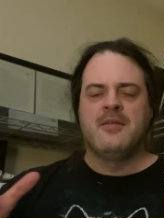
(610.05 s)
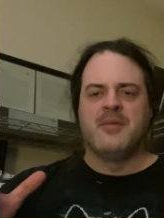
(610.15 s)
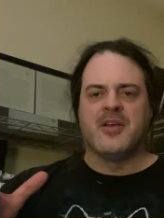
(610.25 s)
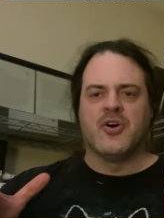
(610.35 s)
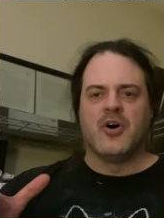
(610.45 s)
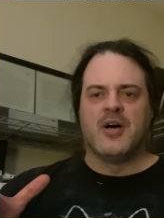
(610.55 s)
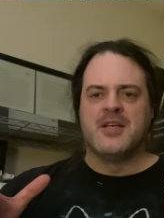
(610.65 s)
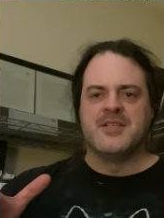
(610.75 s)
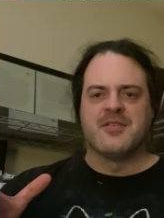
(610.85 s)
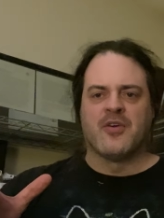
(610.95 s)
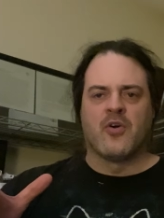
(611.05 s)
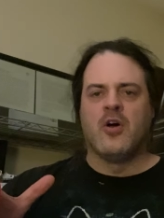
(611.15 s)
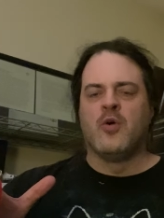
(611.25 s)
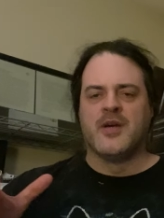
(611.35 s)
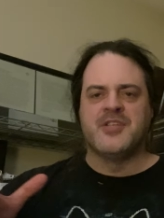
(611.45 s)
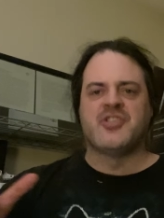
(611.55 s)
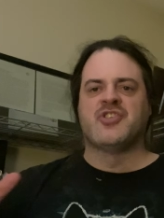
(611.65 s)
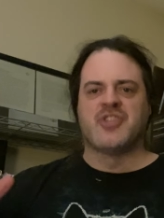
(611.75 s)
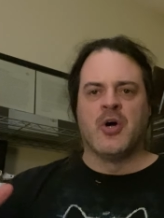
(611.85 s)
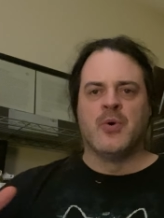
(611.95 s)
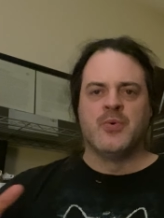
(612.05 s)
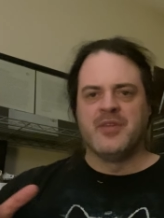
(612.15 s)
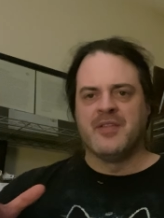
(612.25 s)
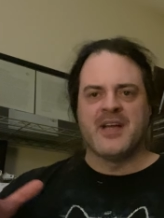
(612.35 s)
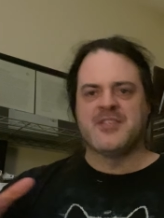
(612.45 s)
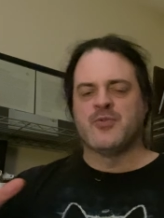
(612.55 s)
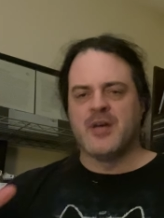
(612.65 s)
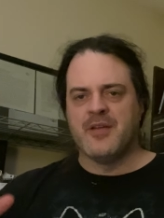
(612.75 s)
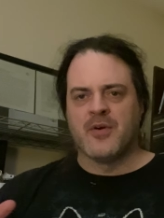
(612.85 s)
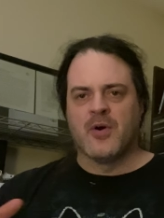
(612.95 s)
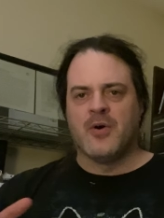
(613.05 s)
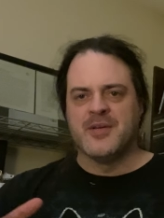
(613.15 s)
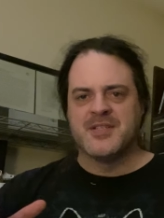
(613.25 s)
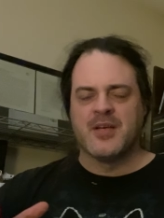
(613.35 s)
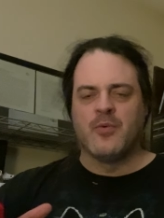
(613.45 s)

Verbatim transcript: because they're always stoned, and that's why they're always think.